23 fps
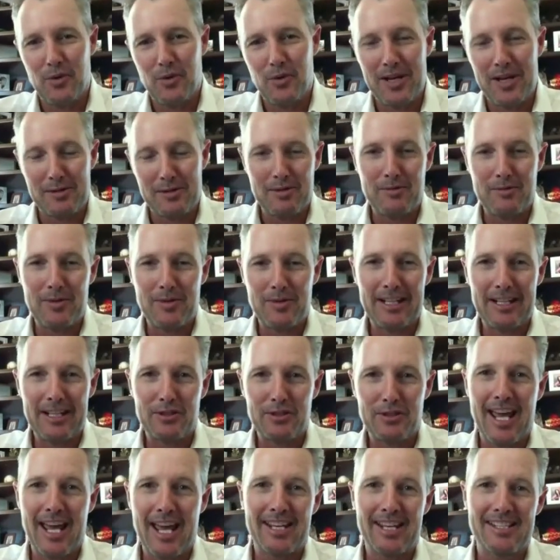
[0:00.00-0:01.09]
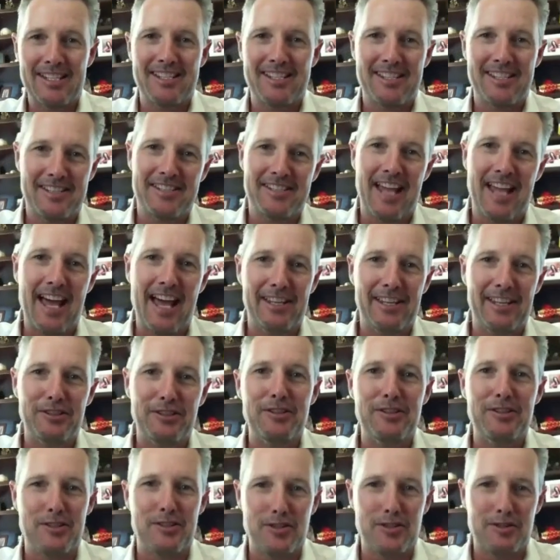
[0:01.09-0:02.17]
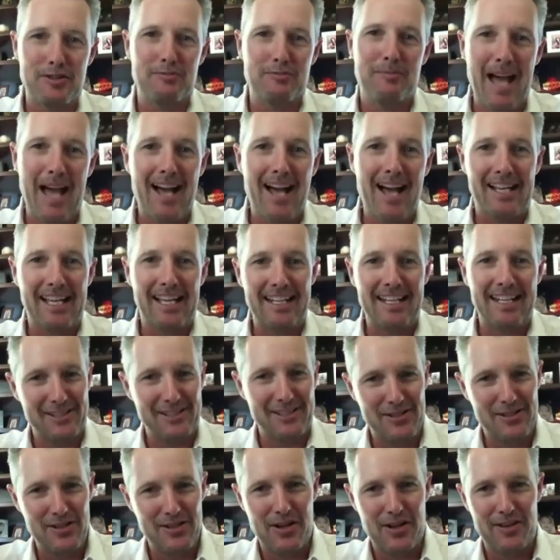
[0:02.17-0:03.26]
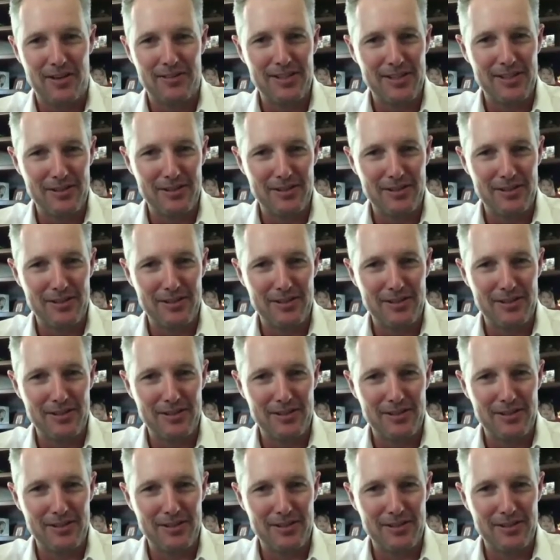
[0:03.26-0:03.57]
always been really good at is the sales and marketing side of it.